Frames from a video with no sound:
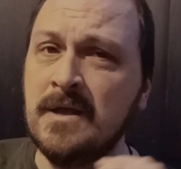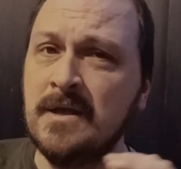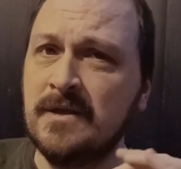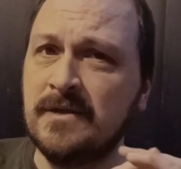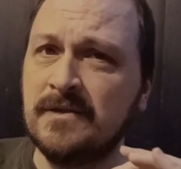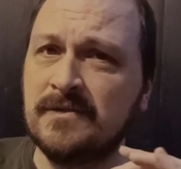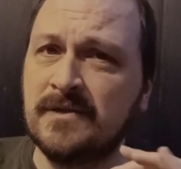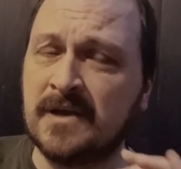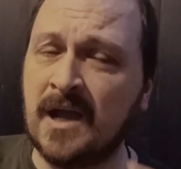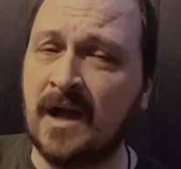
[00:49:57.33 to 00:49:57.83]

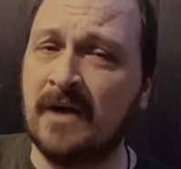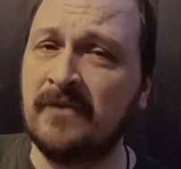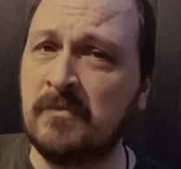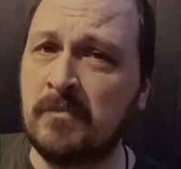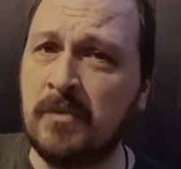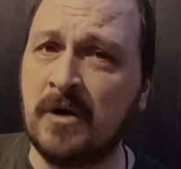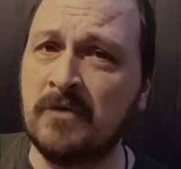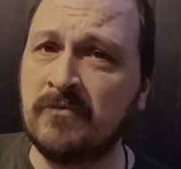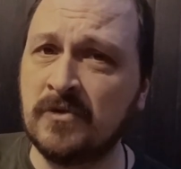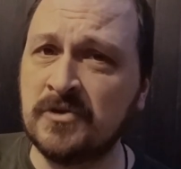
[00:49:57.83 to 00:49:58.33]
The cover by
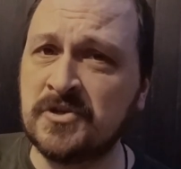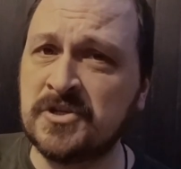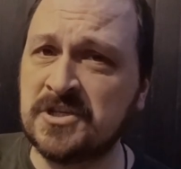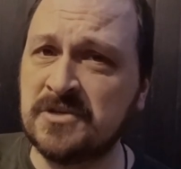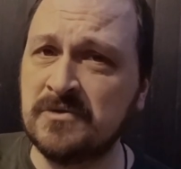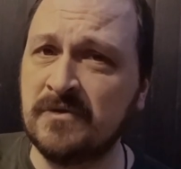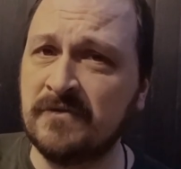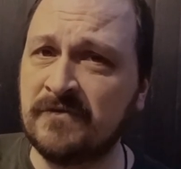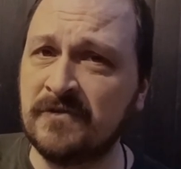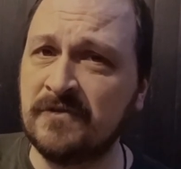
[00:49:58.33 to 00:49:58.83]
Rod Stewart
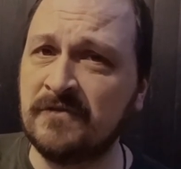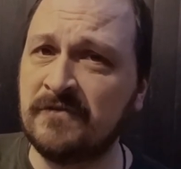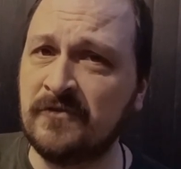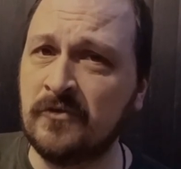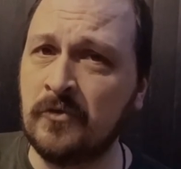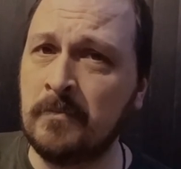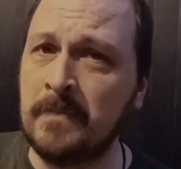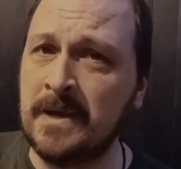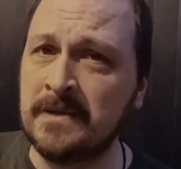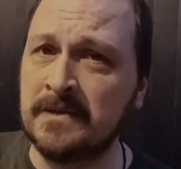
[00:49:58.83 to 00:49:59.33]
for the film
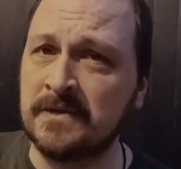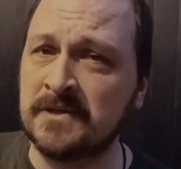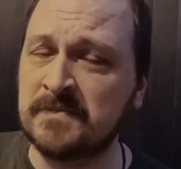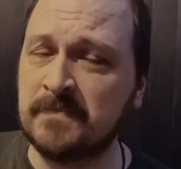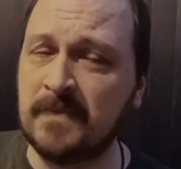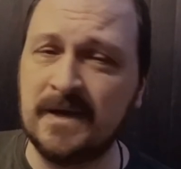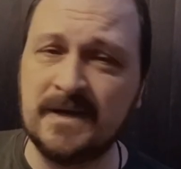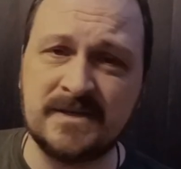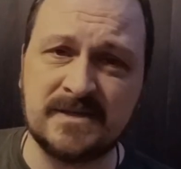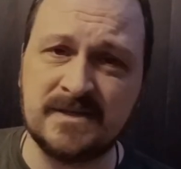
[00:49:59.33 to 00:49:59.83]
Inner
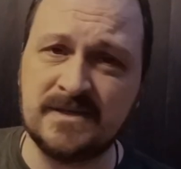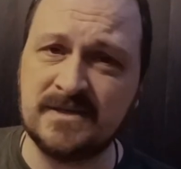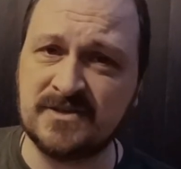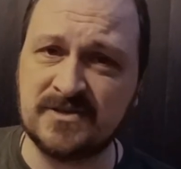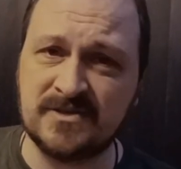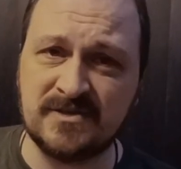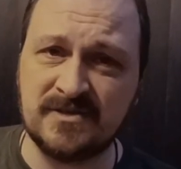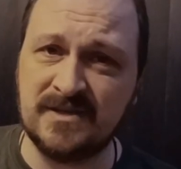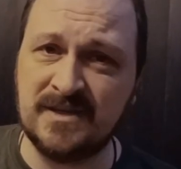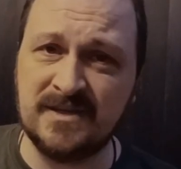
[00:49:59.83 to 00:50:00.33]
Space
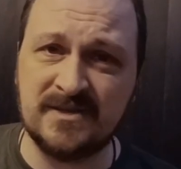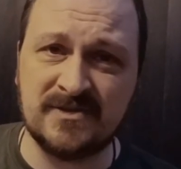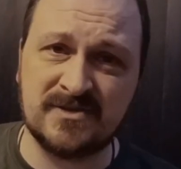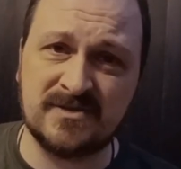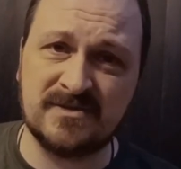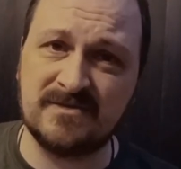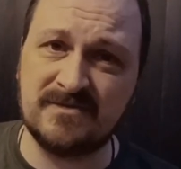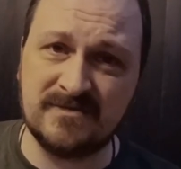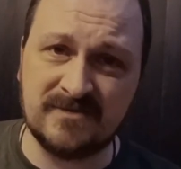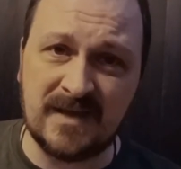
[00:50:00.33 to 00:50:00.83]
is
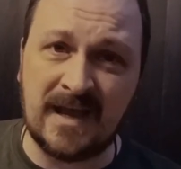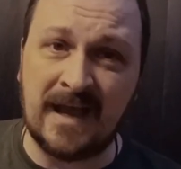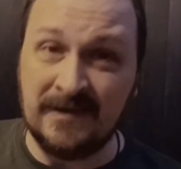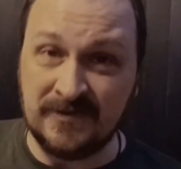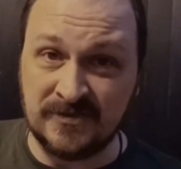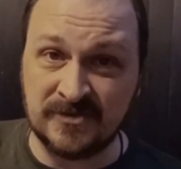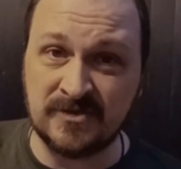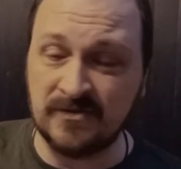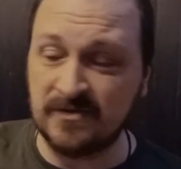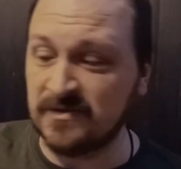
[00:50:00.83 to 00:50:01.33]
as
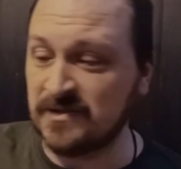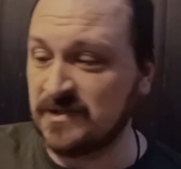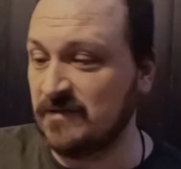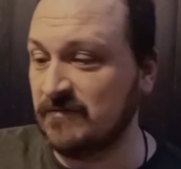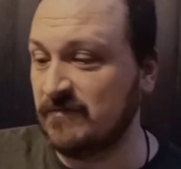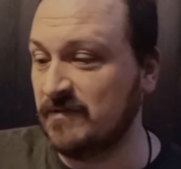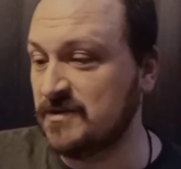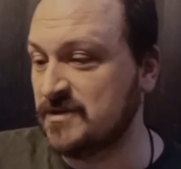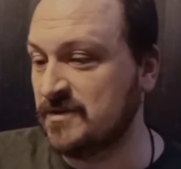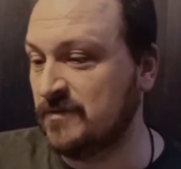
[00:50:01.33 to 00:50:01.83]
good as the
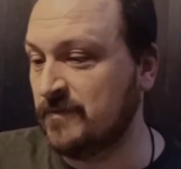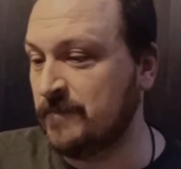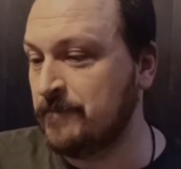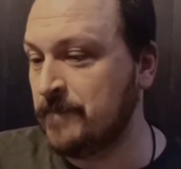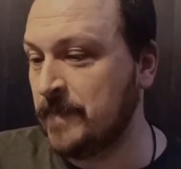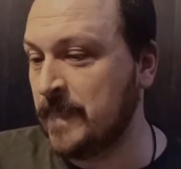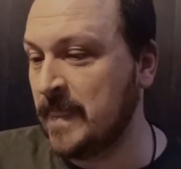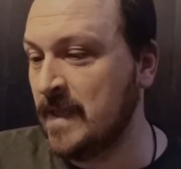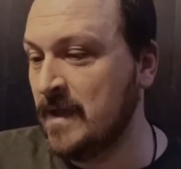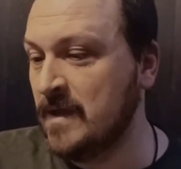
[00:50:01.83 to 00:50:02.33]
original.
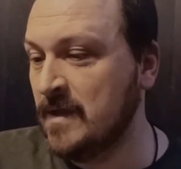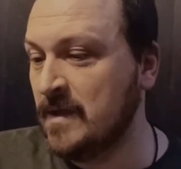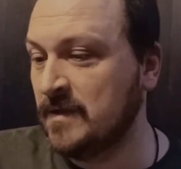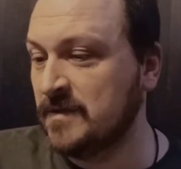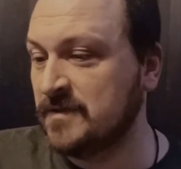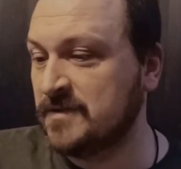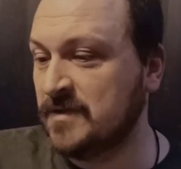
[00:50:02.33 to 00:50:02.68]
Tossed